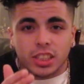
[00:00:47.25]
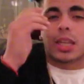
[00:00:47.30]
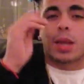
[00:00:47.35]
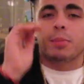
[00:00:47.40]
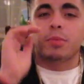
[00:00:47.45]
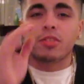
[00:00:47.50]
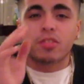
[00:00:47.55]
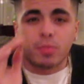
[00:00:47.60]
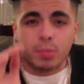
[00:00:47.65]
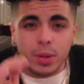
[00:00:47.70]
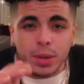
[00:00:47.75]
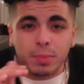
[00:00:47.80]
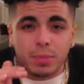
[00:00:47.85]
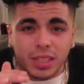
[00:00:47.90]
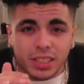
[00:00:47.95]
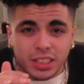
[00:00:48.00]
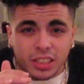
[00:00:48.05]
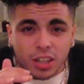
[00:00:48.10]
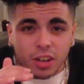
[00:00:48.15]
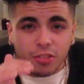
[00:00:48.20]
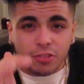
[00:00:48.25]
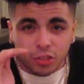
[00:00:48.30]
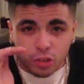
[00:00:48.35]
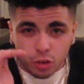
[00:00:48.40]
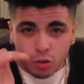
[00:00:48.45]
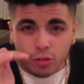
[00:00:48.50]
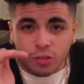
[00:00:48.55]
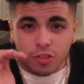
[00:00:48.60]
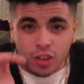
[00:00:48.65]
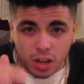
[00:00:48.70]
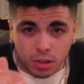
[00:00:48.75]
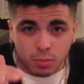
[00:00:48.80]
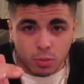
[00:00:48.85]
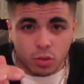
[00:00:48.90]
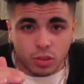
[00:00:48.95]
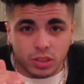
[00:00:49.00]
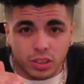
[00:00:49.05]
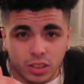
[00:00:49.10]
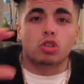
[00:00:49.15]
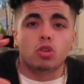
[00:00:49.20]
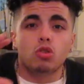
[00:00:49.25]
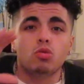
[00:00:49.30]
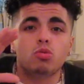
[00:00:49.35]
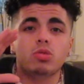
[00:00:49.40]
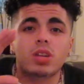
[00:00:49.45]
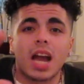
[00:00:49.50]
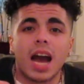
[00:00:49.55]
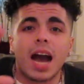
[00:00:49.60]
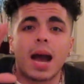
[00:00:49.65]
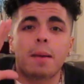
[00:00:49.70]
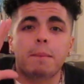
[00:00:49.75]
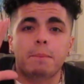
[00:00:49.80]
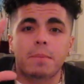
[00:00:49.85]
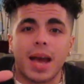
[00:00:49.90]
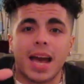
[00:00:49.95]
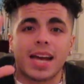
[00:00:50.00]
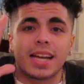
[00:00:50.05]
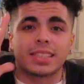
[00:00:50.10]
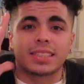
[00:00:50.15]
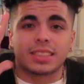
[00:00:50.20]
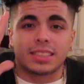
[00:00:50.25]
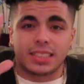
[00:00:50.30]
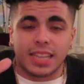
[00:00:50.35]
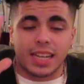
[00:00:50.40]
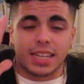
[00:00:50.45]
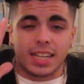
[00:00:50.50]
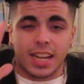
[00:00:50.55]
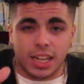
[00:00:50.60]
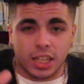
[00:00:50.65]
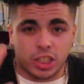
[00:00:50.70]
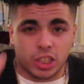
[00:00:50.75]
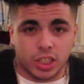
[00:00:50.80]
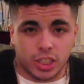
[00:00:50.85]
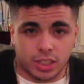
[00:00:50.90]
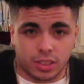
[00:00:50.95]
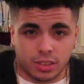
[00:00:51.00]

Let me repeat myself for you fuckboys. Do not mass send that shit.